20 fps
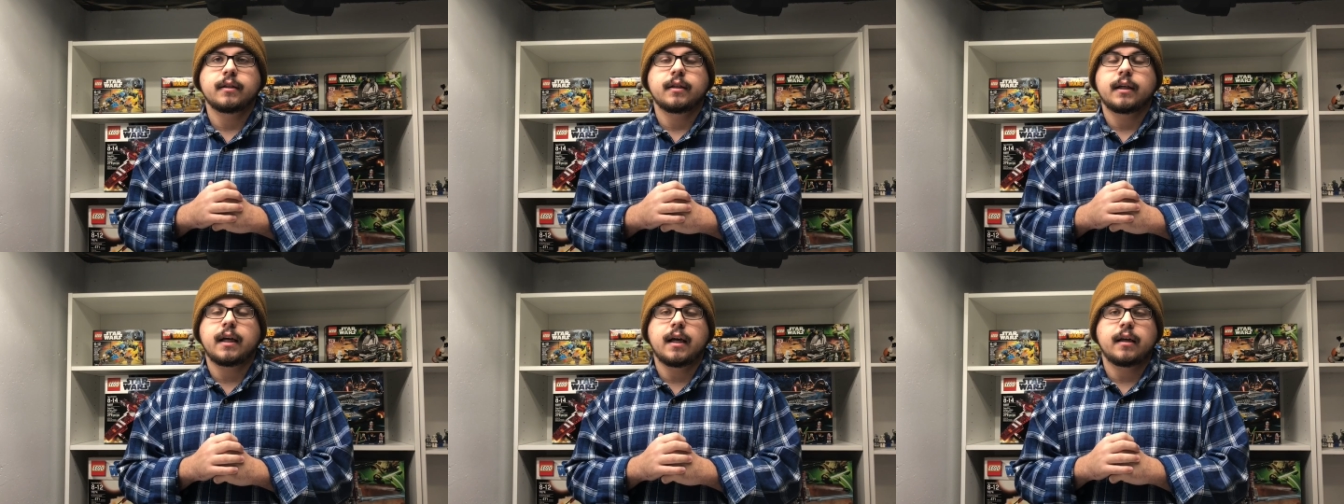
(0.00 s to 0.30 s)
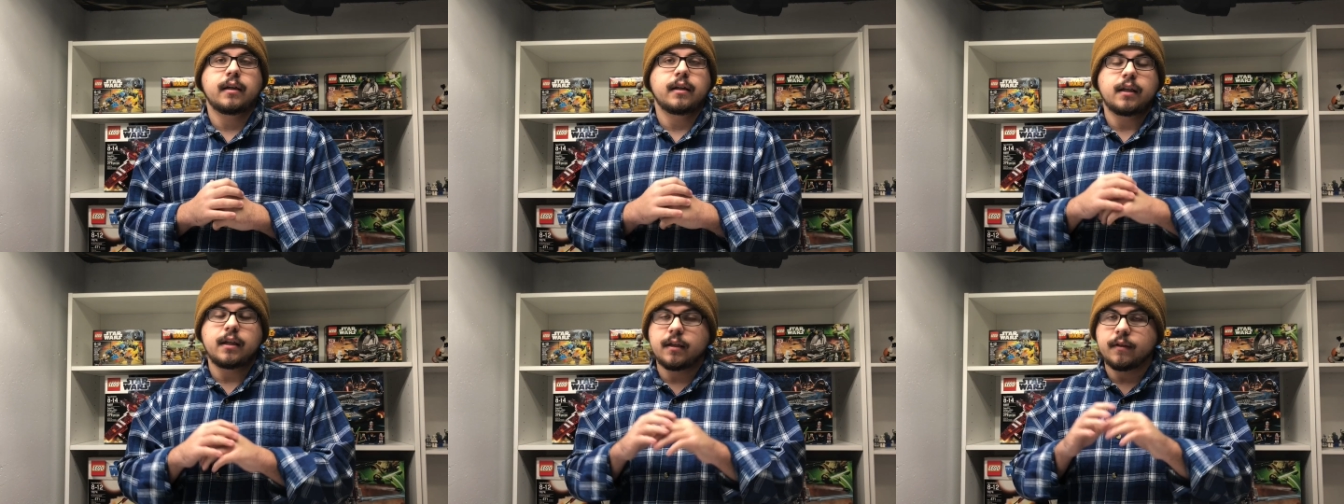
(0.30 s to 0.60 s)
And
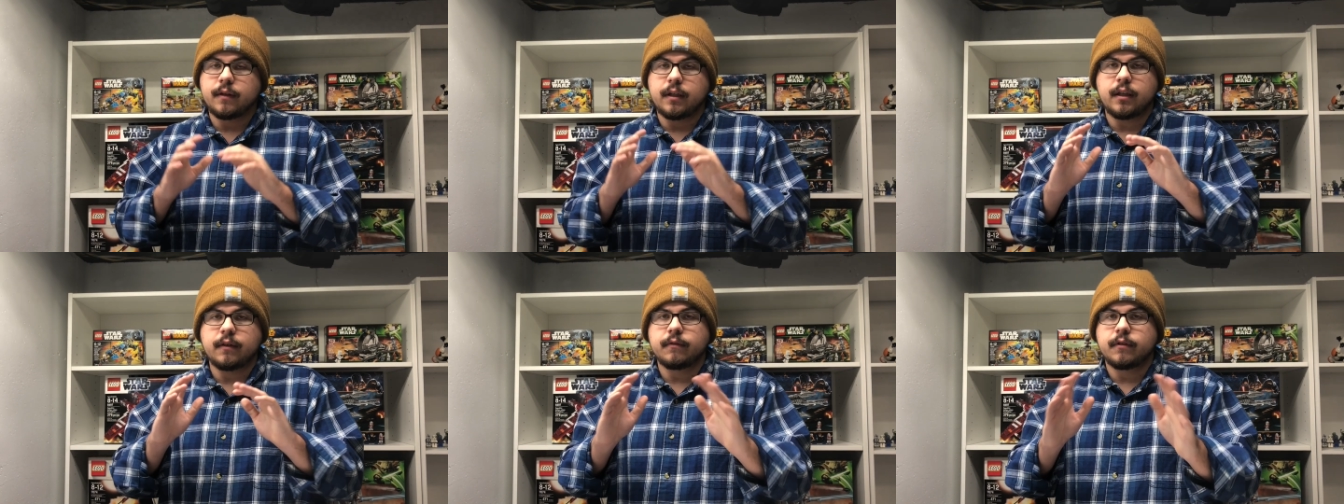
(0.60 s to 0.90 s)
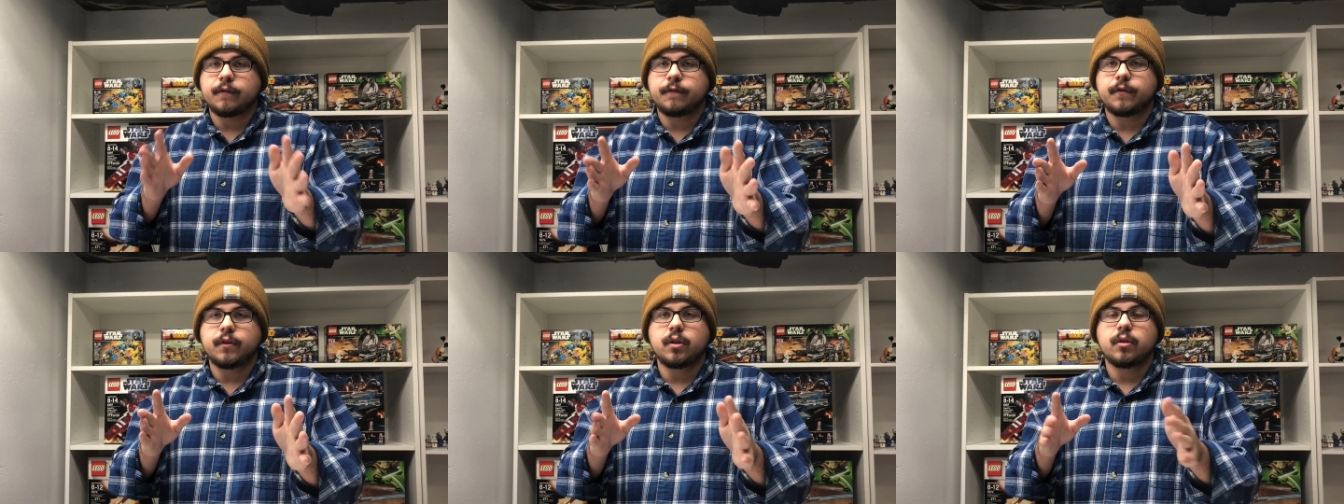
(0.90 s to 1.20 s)
again, even
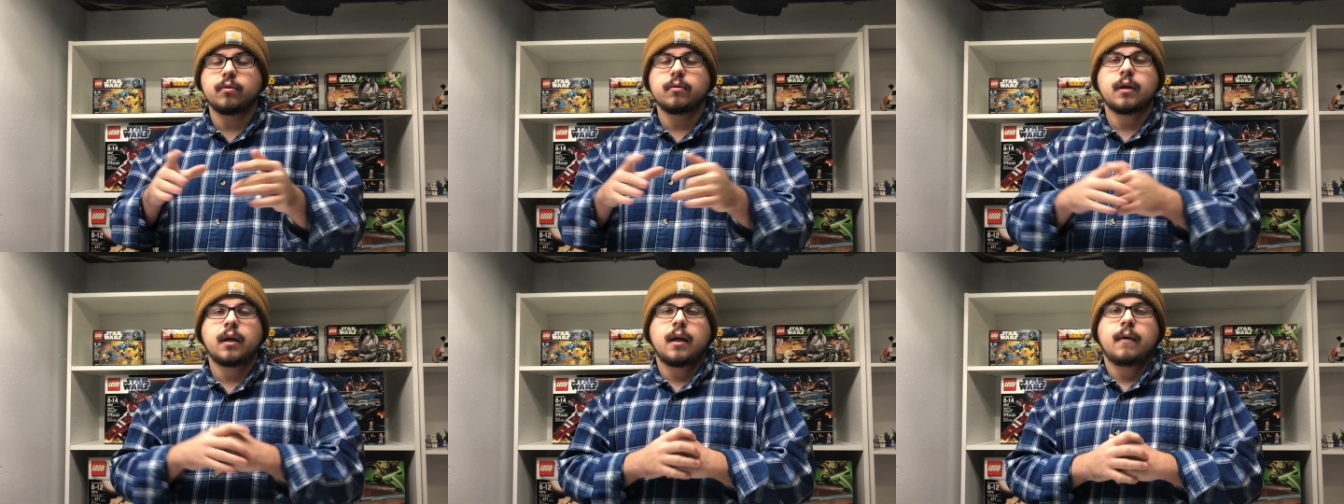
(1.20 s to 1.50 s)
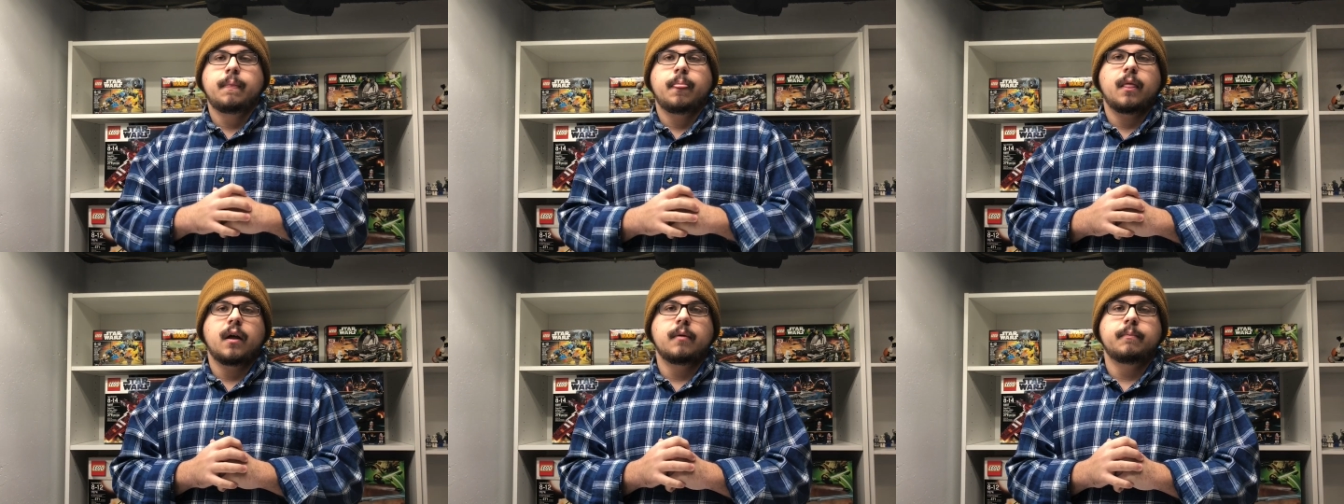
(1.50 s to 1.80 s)
a few
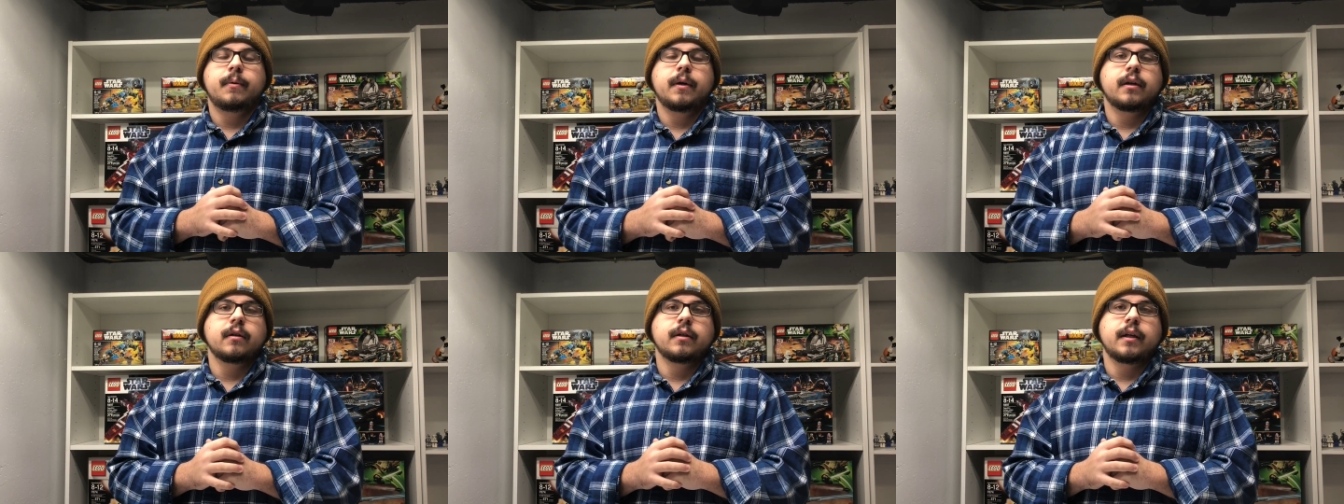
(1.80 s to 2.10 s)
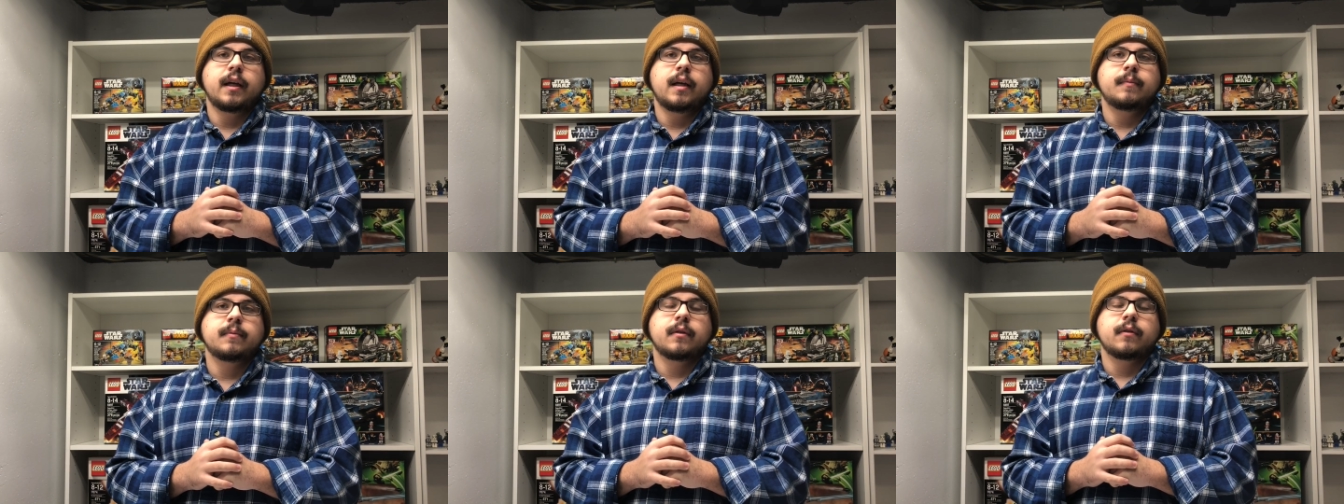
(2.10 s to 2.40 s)
uh, bigger
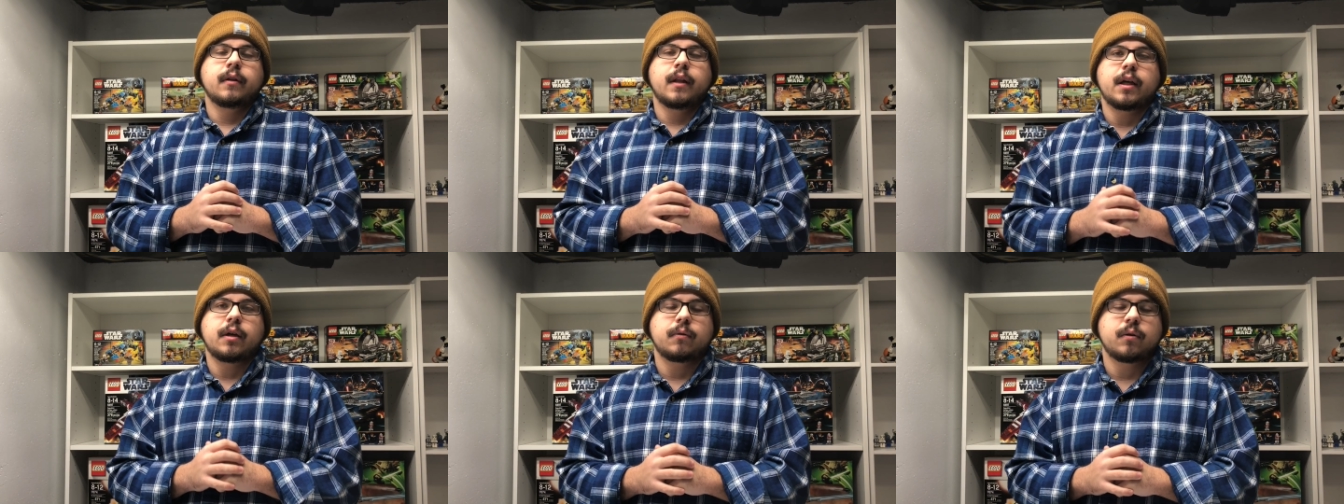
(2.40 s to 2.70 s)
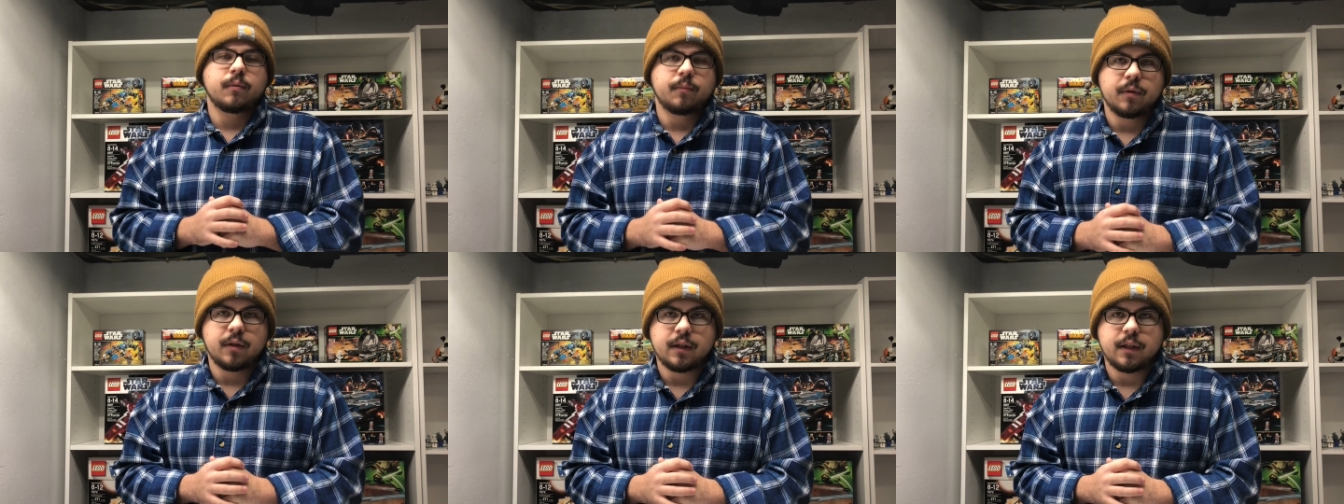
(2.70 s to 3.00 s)
names in the Lego
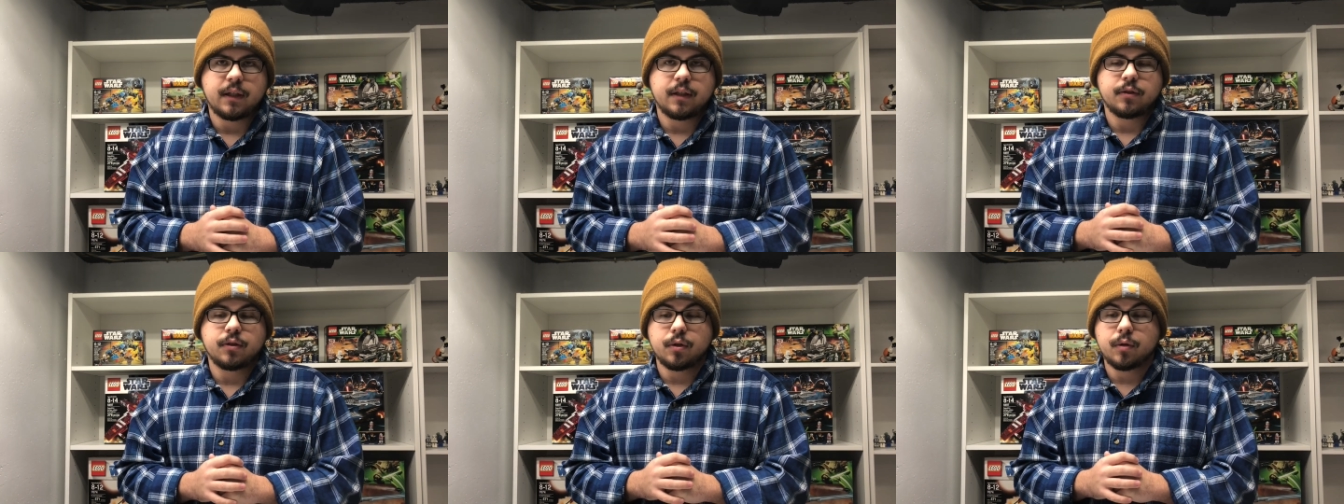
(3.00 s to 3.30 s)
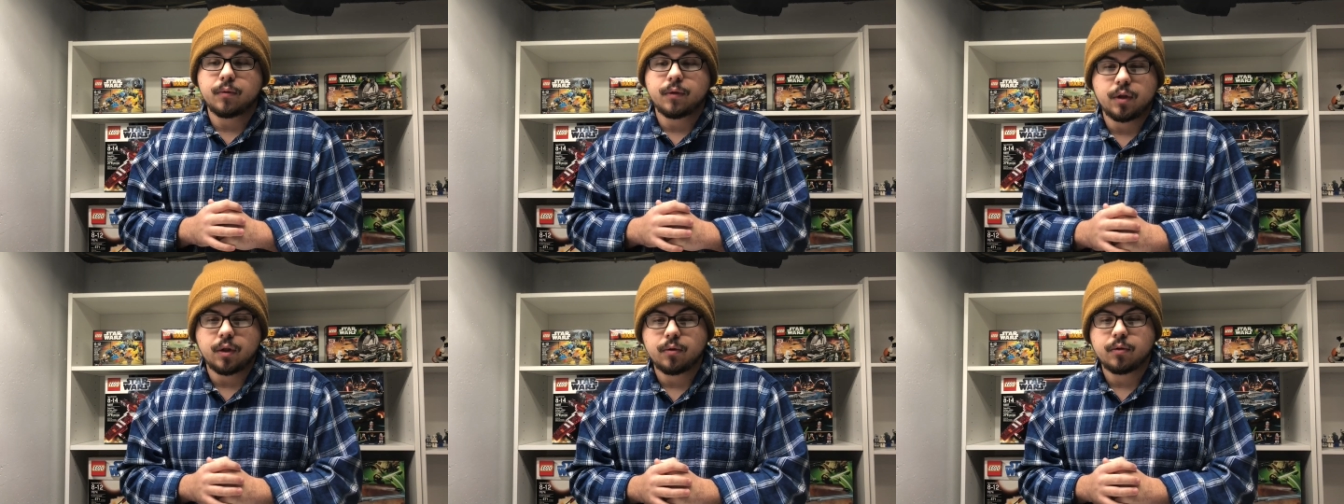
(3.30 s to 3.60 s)
community
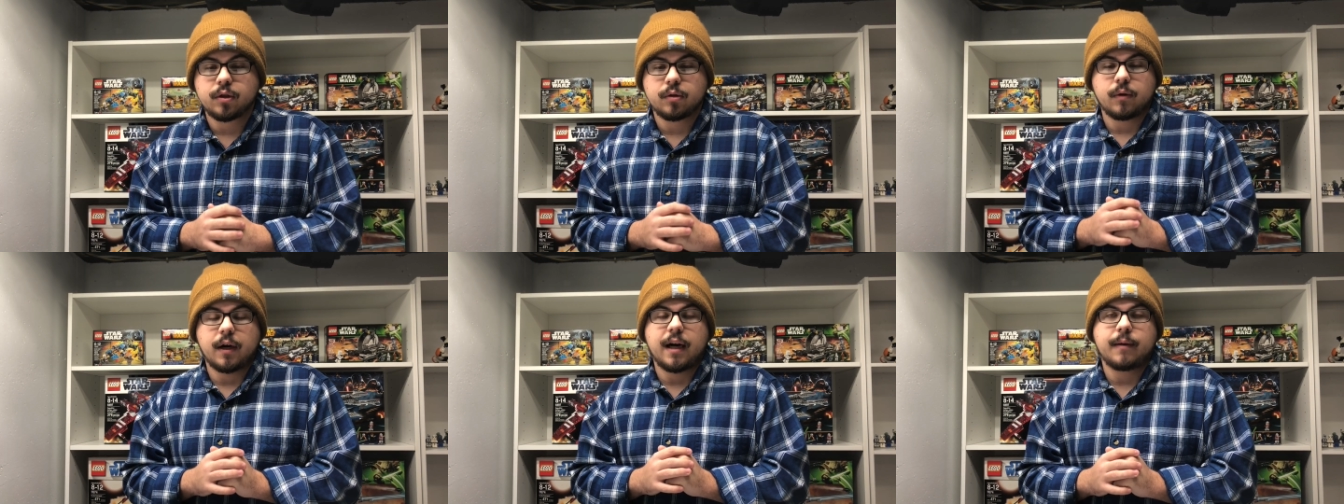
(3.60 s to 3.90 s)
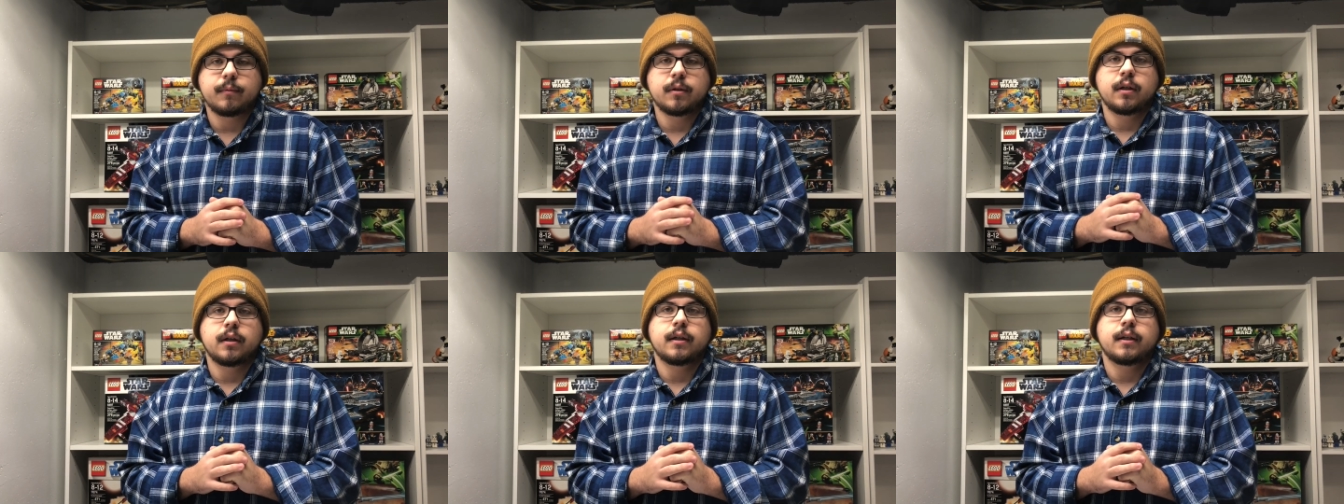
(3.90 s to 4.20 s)
do use
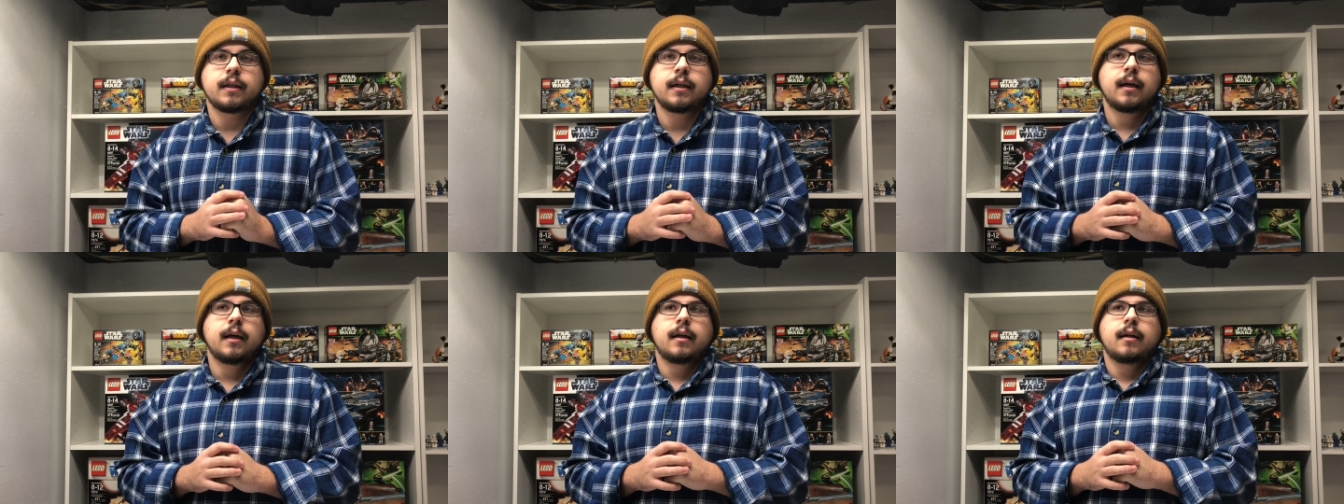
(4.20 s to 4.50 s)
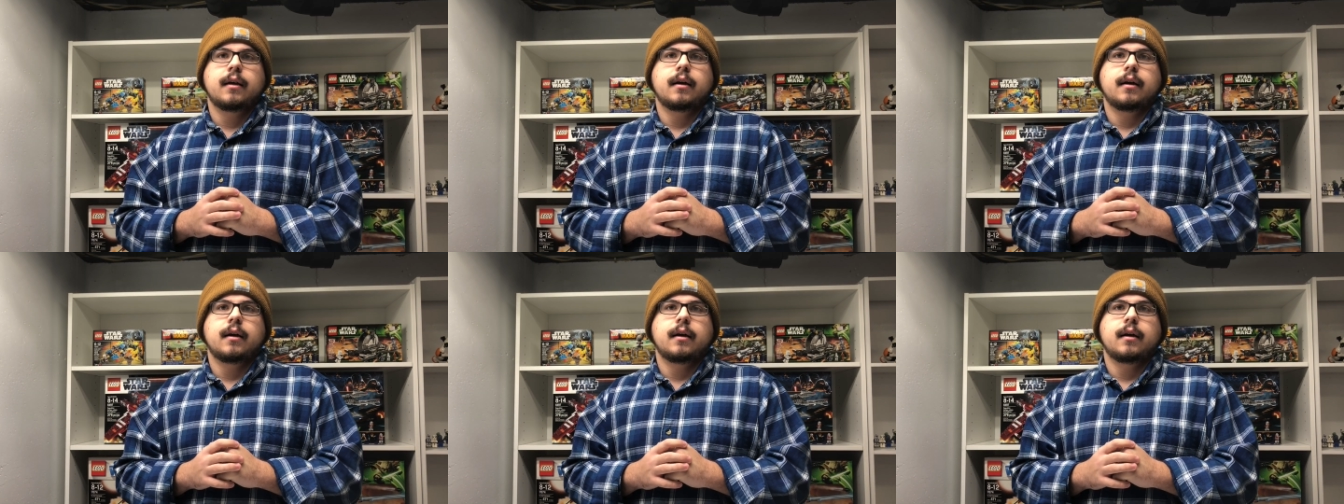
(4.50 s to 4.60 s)
Robinhood.